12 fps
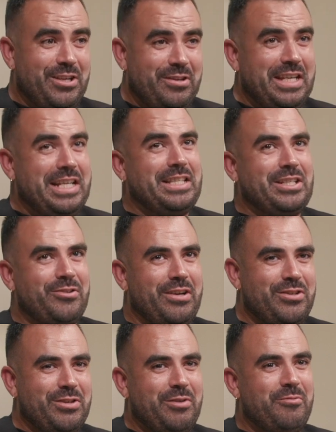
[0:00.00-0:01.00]
unique
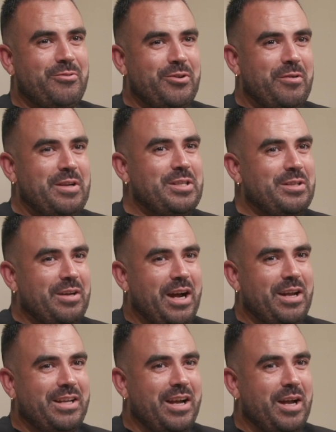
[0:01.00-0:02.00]
situation I won't go into.
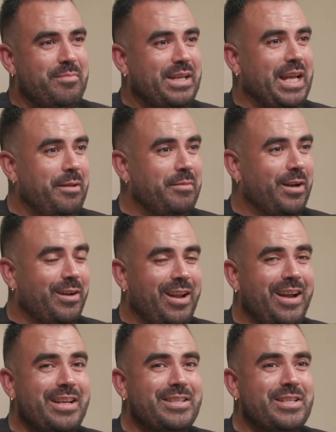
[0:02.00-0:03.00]
I became their
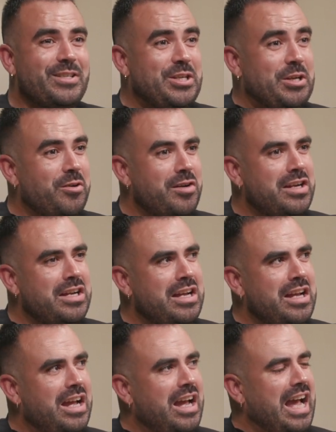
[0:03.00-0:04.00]
client in New York
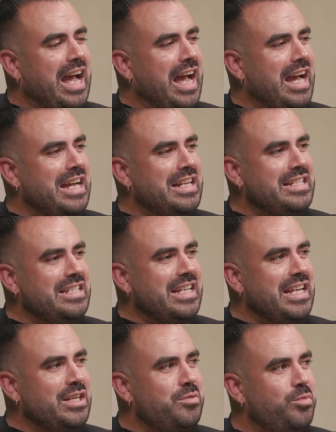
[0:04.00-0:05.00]
and
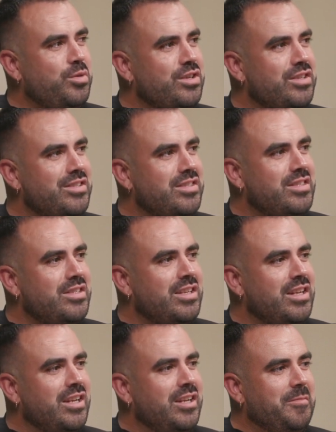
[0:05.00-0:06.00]
it was,
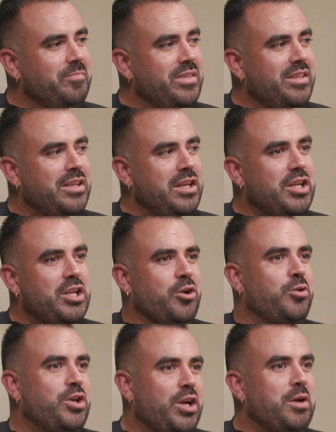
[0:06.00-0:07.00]
you
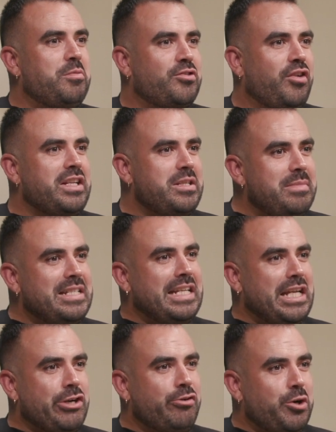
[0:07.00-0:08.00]
know, it was great to meet a
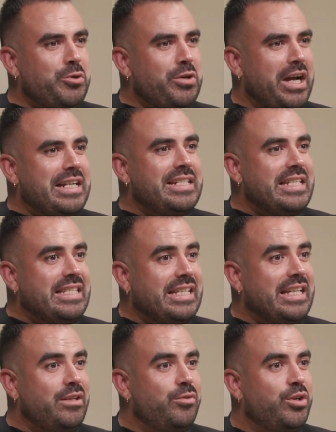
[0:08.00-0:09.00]
hero and to
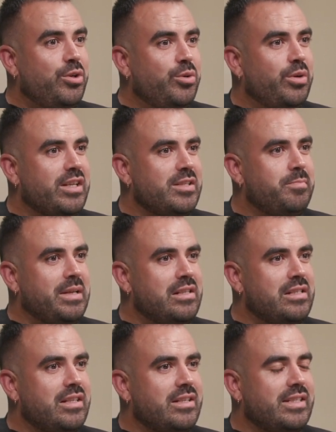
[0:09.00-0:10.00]
see who has
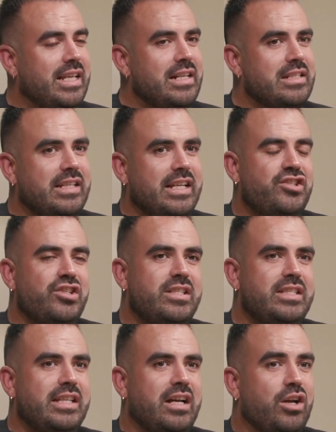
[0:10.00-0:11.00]
built and scaled an
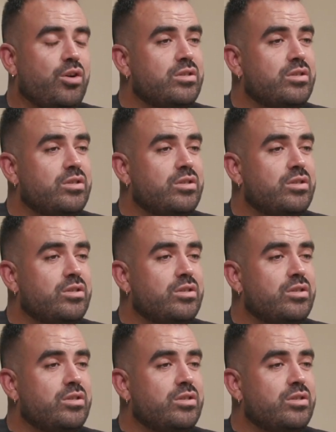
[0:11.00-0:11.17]
agency. I